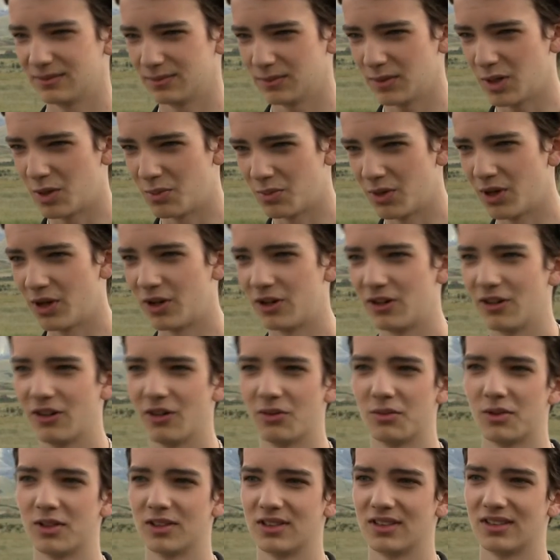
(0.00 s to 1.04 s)
a murder that
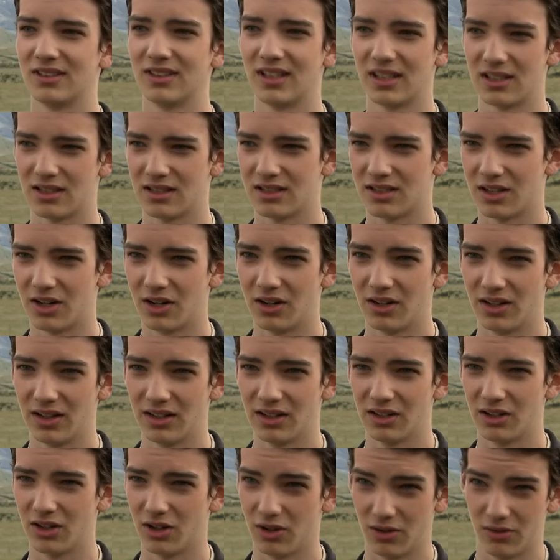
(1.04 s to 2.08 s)
wasn't necessarily
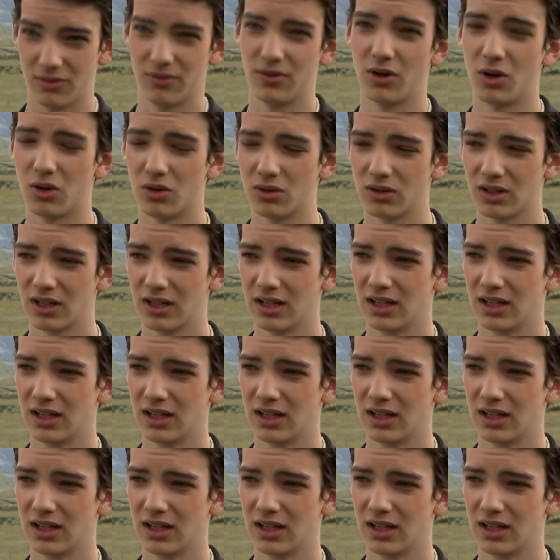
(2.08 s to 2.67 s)
her fault.